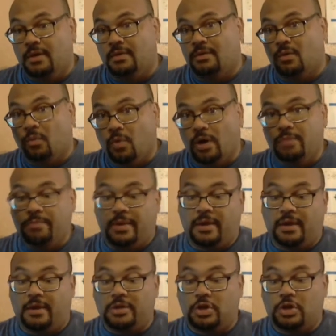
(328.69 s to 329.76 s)
But one
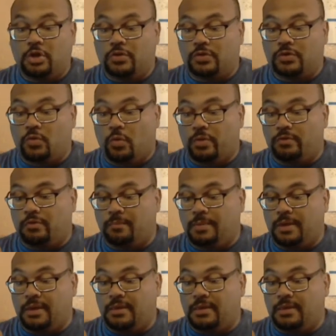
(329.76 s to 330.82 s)
big unknown is going to
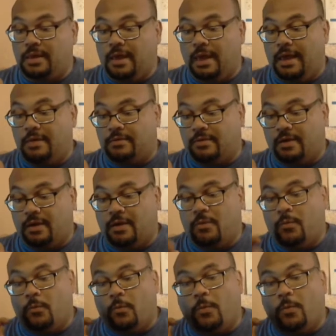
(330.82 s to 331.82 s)
be at uh,